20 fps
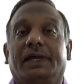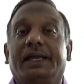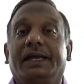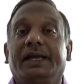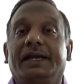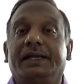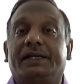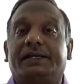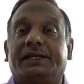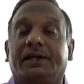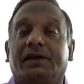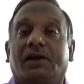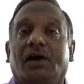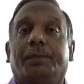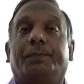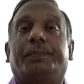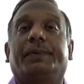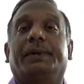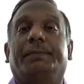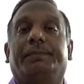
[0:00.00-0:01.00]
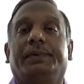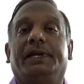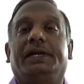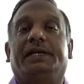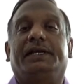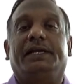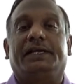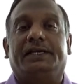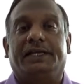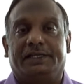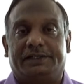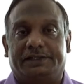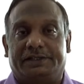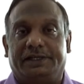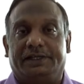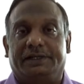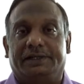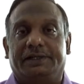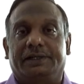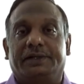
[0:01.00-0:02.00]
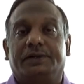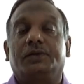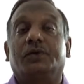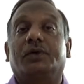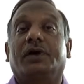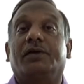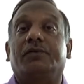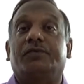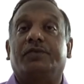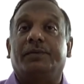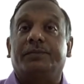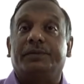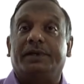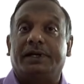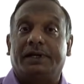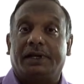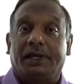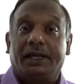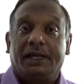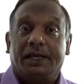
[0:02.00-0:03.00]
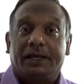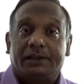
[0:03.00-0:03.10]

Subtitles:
interoperability testing to confirm that